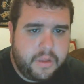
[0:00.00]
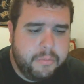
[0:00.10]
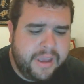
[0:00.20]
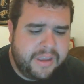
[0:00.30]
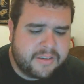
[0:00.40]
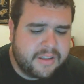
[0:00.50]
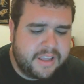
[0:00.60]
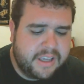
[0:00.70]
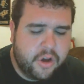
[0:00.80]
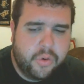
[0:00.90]

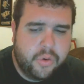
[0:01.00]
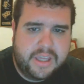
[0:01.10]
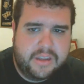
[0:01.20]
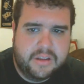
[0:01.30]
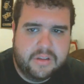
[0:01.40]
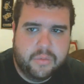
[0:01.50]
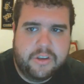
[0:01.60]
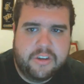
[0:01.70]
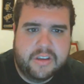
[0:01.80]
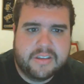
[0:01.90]
basically Cody,
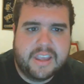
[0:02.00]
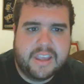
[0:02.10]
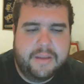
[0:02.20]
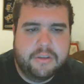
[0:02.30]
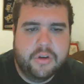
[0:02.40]
when Jessica came